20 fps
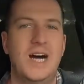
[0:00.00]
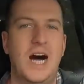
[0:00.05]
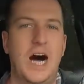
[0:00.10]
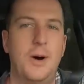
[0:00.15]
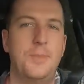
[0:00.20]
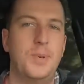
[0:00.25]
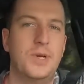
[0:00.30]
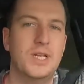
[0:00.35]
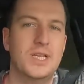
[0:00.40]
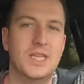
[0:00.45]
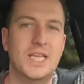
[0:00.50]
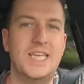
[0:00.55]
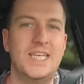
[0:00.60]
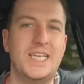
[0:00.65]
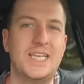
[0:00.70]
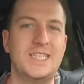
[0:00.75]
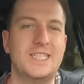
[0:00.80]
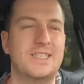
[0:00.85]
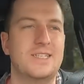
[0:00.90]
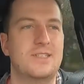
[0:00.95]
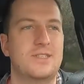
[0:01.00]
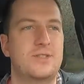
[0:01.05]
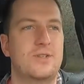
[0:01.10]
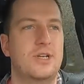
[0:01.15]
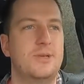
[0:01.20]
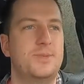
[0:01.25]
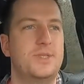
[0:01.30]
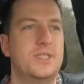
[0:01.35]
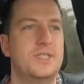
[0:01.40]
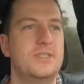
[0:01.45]
I'll put a link in the
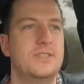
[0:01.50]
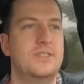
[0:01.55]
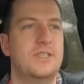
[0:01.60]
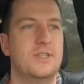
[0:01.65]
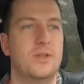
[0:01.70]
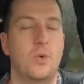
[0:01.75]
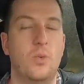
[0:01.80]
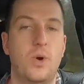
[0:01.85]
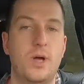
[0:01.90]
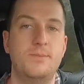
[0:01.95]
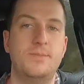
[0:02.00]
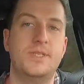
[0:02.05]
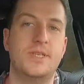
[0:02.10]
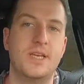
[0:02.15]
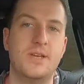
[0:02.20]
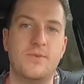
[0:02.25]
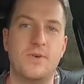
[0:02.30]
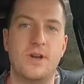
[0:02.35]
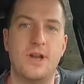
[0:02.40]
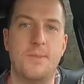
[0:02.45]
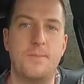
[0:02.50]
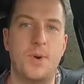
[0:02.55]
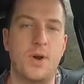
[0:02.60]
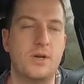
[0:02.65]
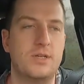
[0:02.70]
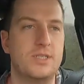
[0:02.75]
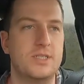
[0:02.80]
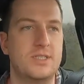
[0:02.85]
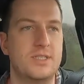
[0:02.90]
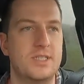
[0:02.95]
description to the website where I
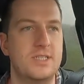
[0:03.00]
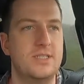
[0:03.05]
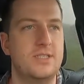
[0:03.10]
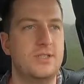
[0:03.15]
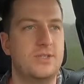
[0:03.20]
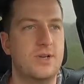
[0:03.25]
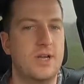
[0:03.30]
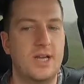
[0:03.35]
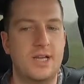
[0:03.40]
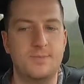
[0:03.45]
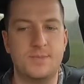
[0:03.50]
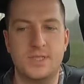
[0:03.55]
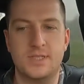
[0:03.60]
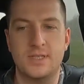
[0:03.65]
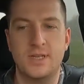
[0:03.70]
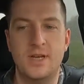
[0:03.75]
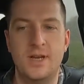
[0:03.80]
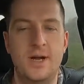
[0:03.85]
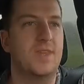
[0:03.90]
purchased these straps.